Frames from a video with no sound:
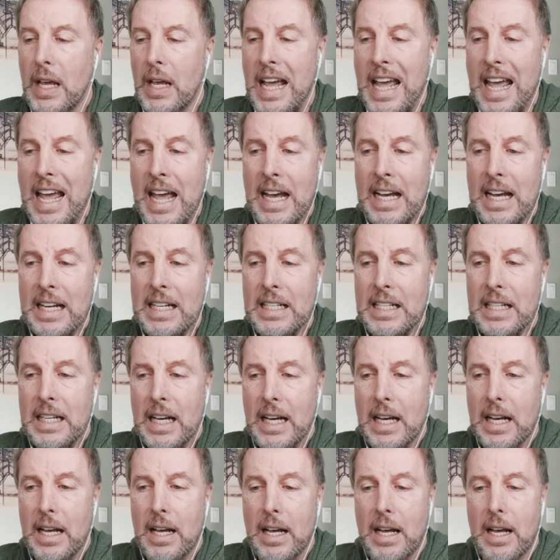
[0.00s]
And
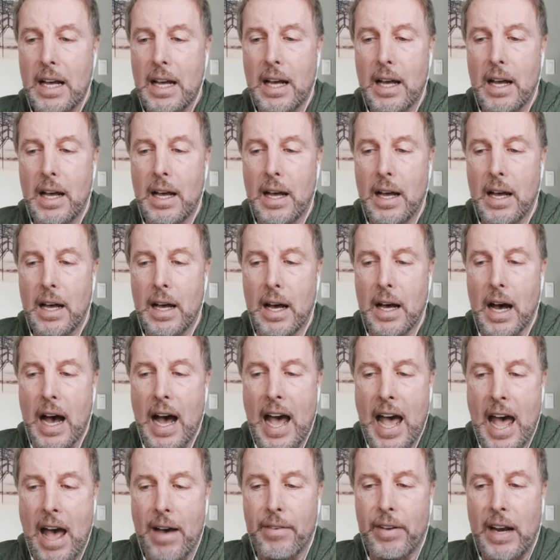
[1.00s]

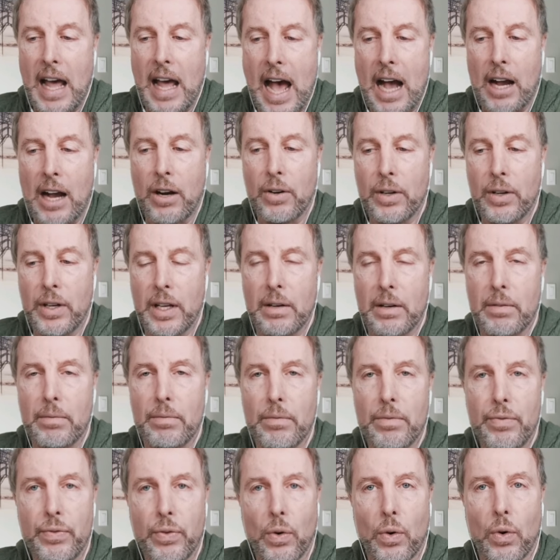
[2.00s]
I have an acronym
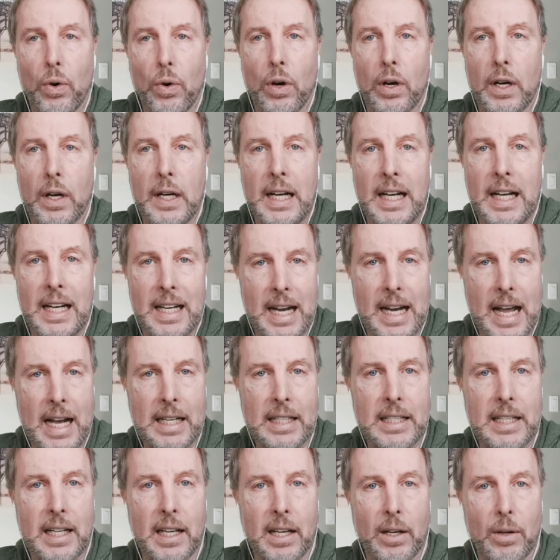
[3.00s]
for
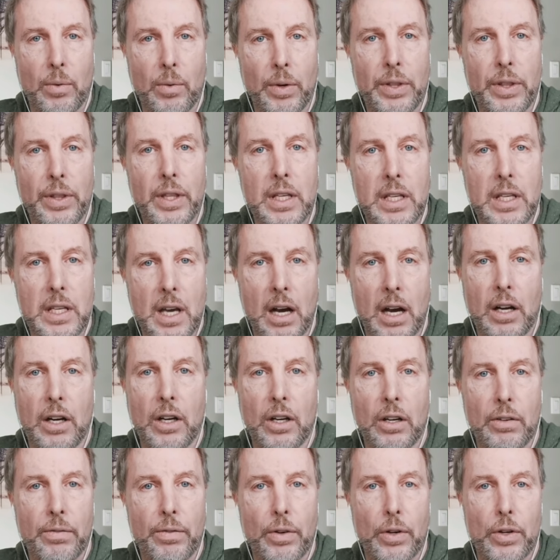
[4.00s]
connecting with the
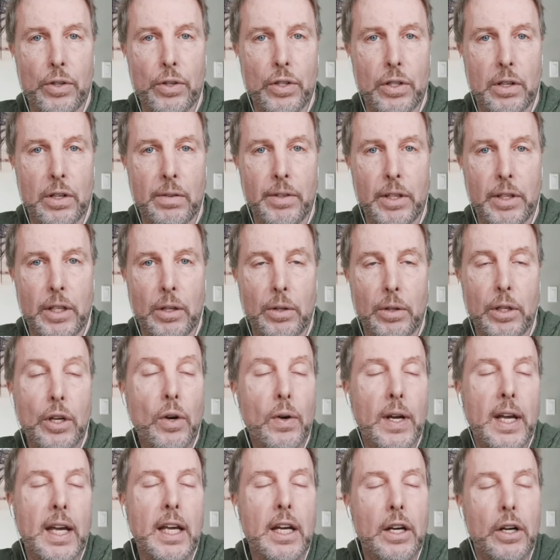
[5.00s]
younger version of you,
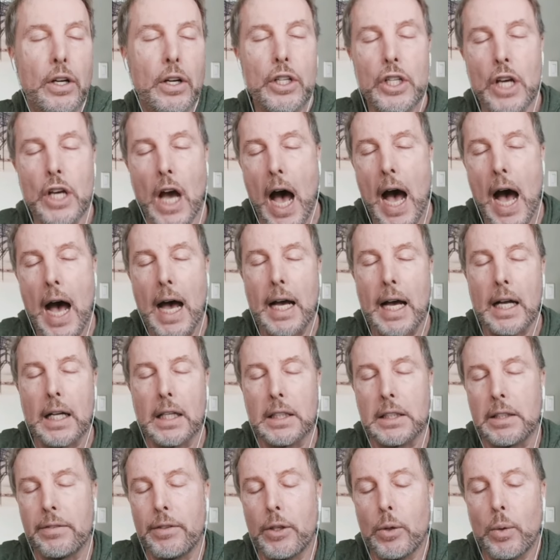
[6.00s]
your inner
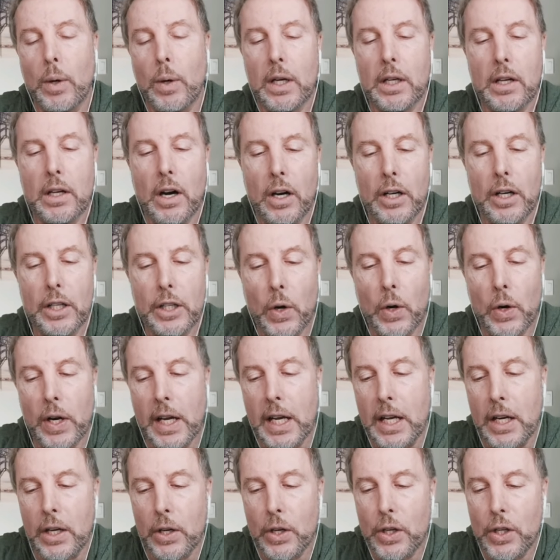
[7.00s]
child, if you want to call it your
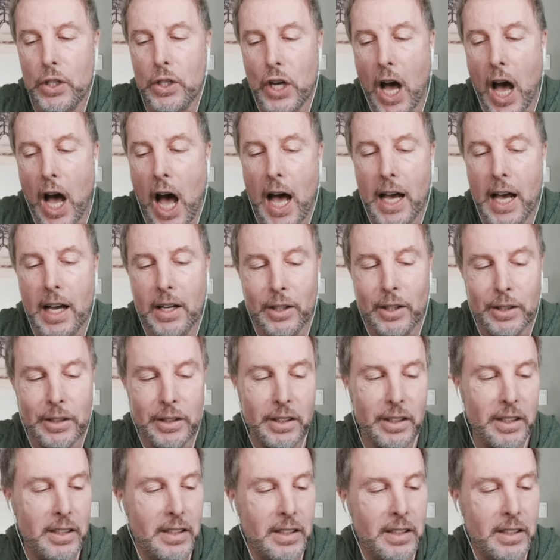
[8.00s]
inner child.